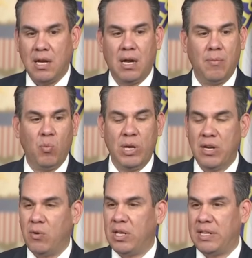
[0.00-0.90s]
Um, we
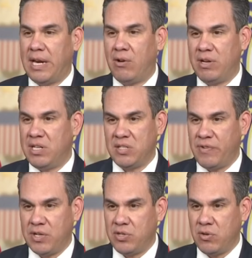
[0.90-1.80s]
know that they are a
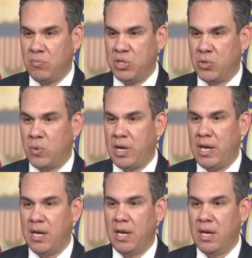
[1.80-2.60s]
dysfunctional majority.